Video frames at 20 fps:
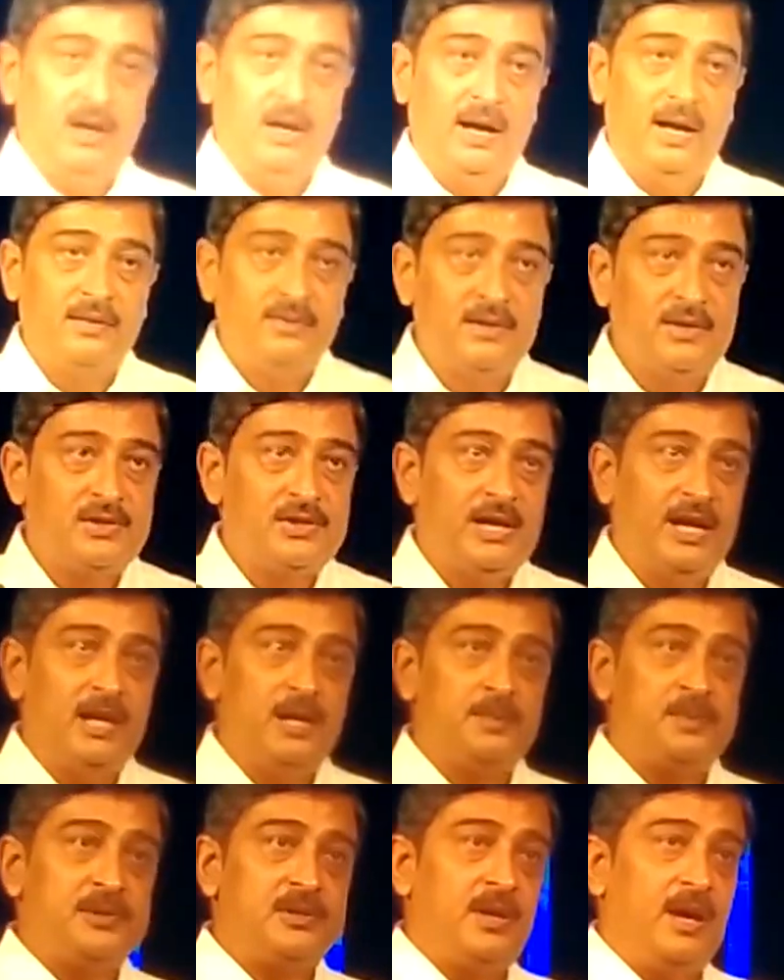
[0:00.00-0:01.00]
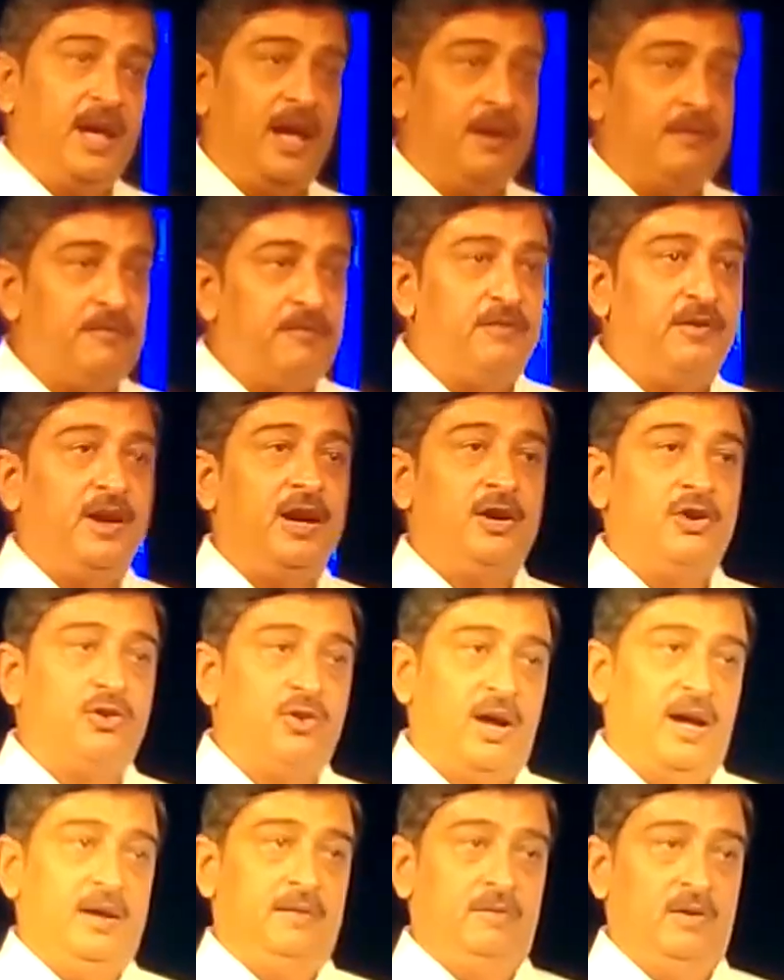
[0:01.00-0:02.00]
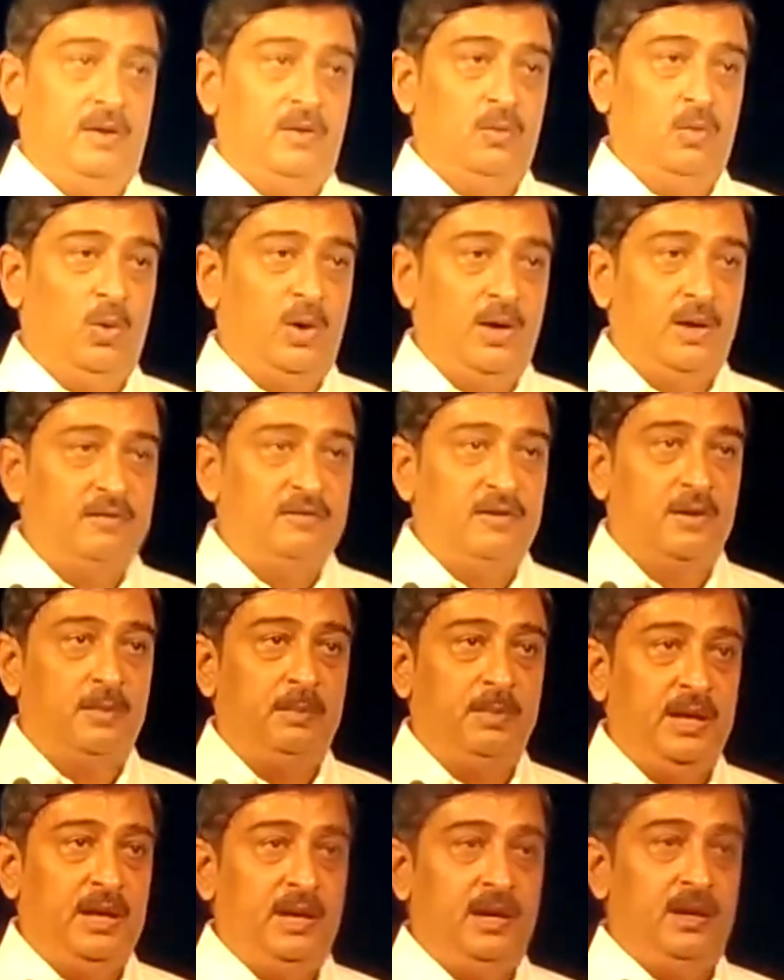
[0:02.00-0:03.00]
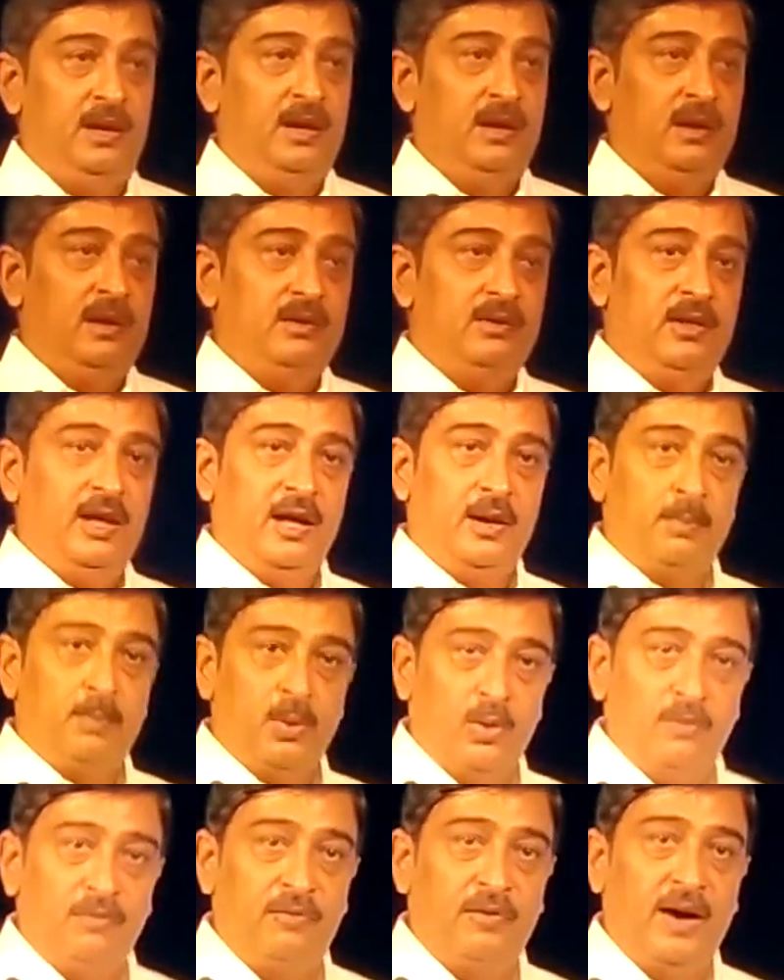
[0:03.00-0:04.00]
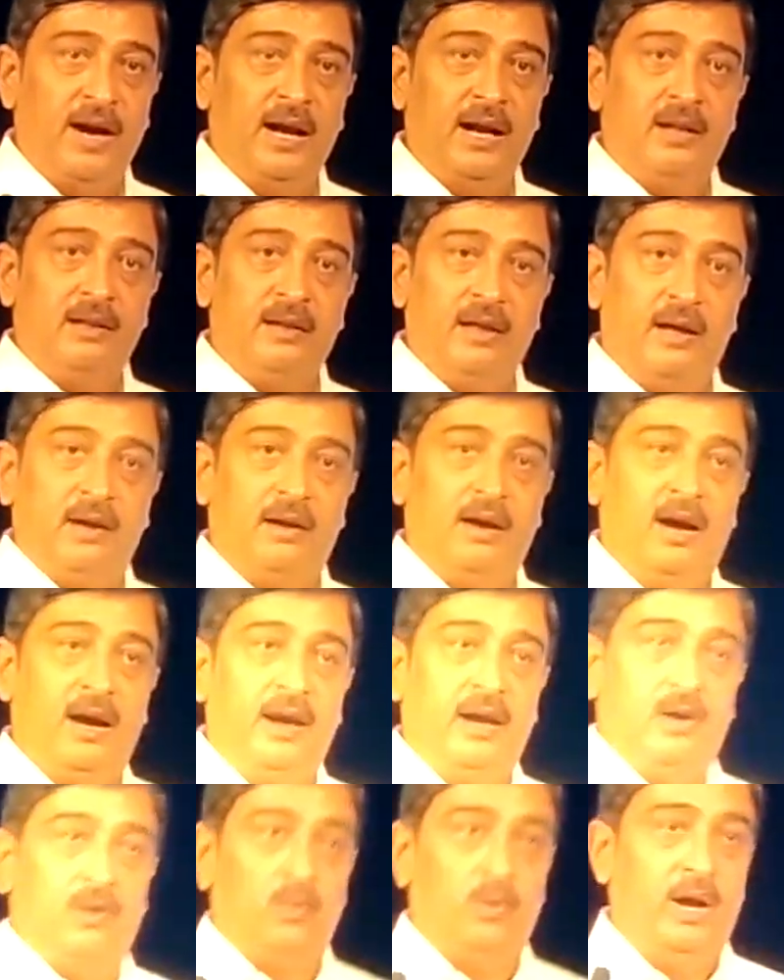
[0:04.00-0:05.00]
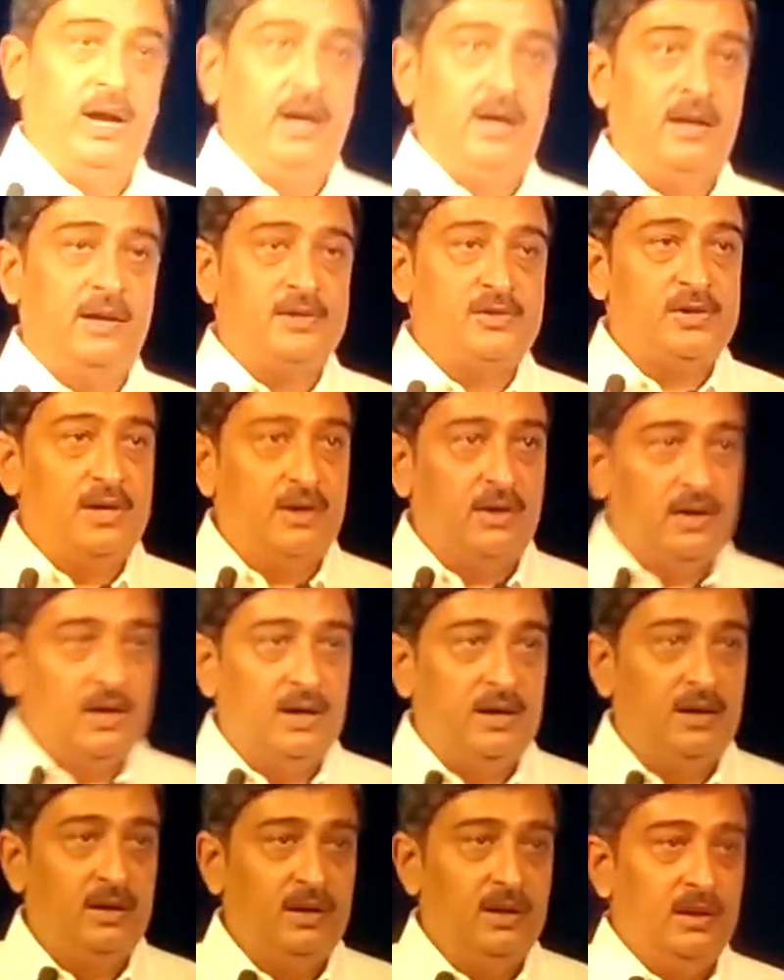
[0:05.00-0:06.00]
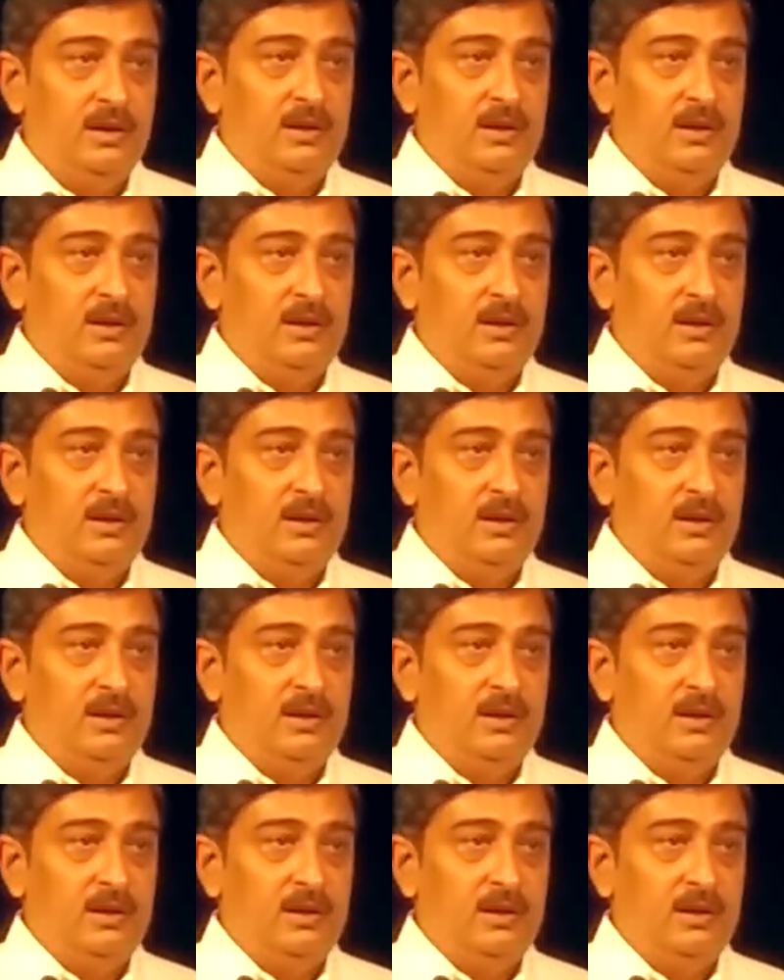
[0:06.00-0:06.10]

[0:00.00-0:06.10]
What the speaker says: And this helps every driver, whatever be their profile, their height, weight, etc.